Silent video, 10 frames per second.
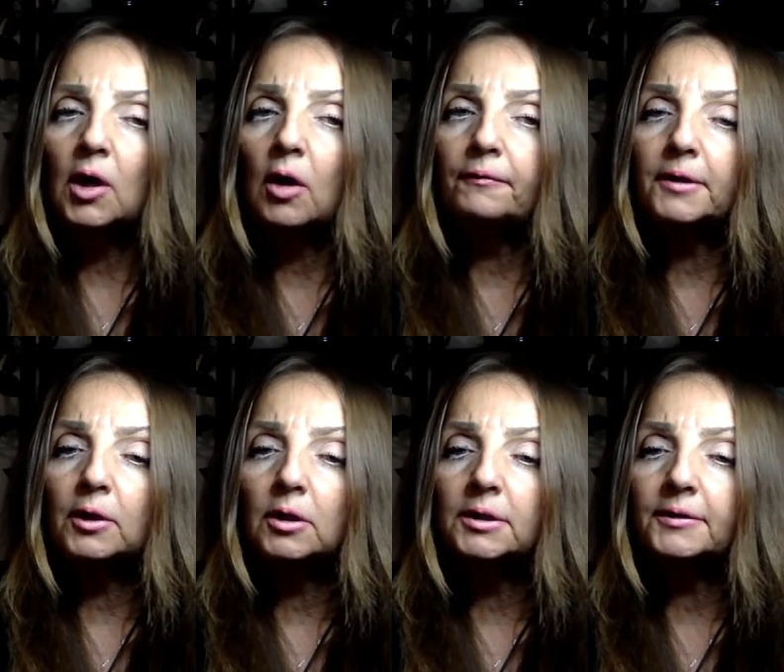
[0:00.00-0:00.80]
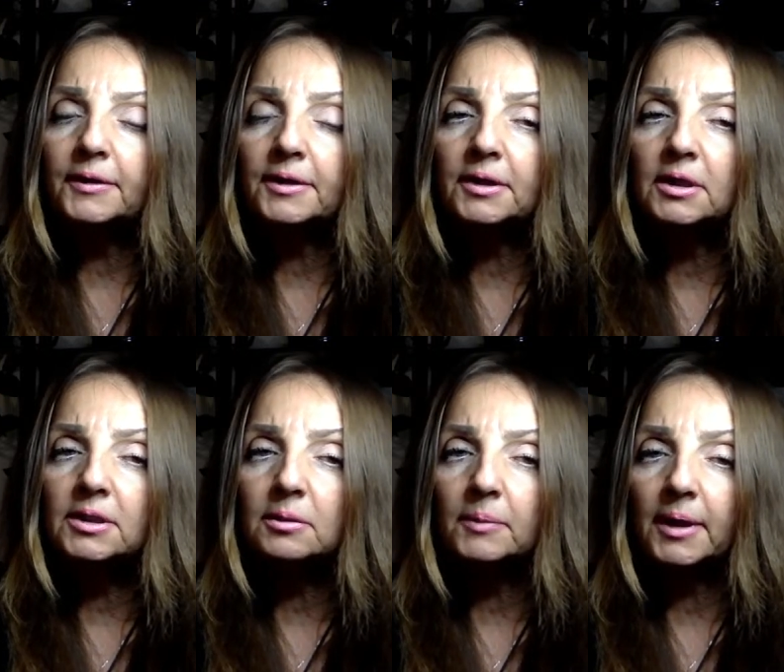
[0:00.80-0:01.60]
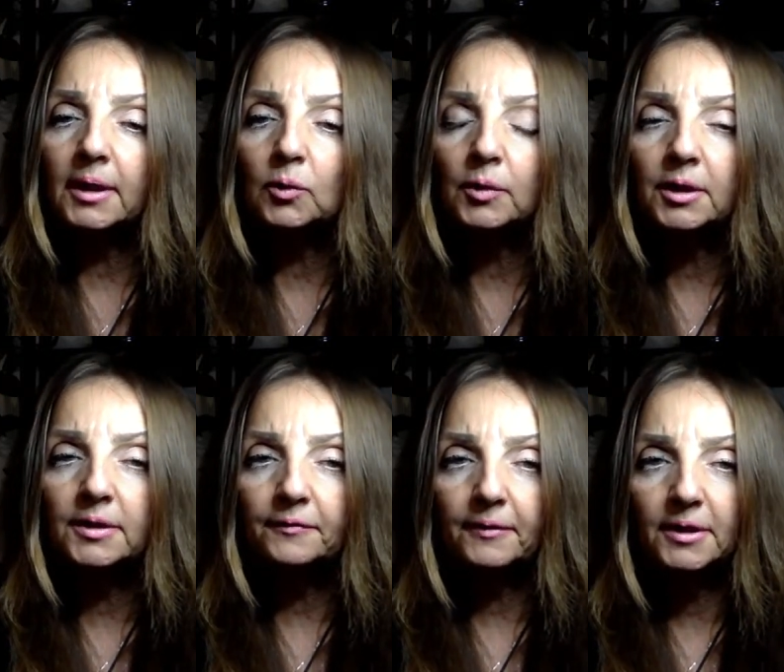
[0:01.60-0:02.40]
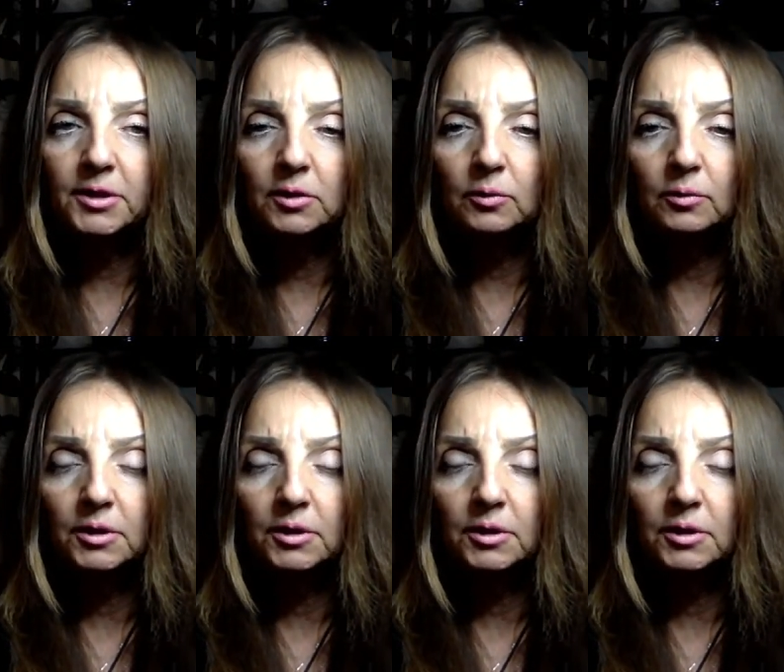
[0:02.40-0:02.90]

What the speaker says: offer your attorney somebody who can defend you?